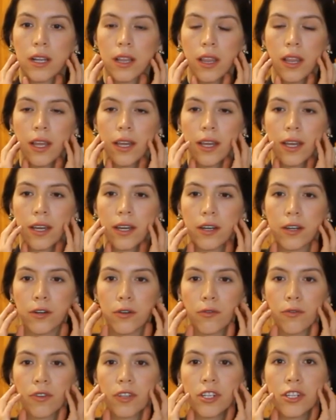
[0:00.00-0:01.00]
like a
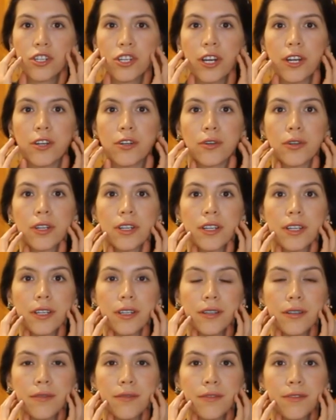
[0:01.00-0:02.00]

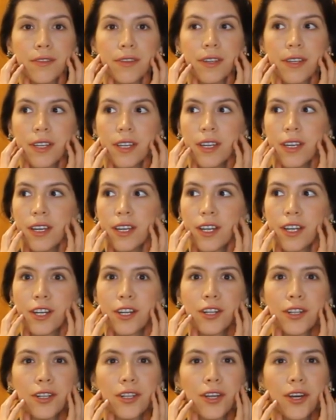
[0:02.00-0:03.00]
regenerative
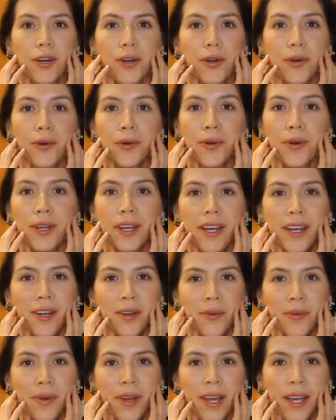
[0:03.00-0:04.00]
glow in
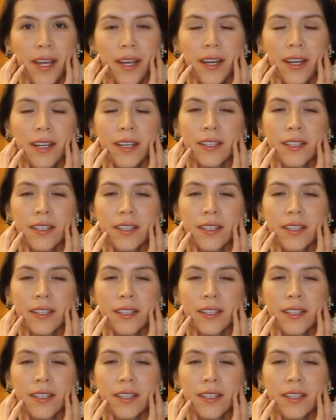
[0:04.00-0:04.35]
a way.